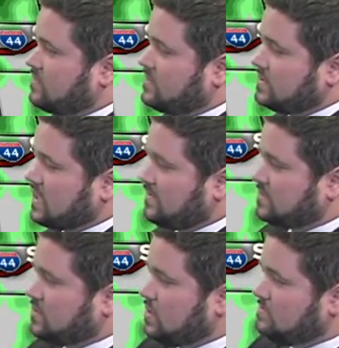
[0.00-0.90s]
Through this
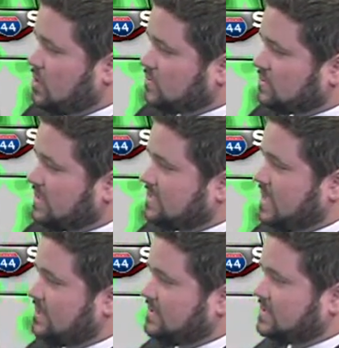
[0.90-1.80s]
afternoon, mostly
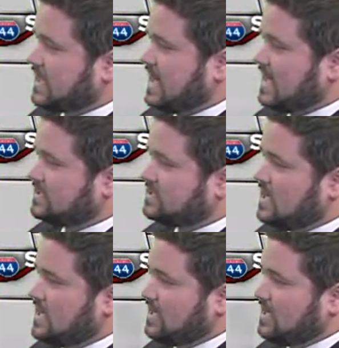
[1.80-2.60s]
cloudy skies.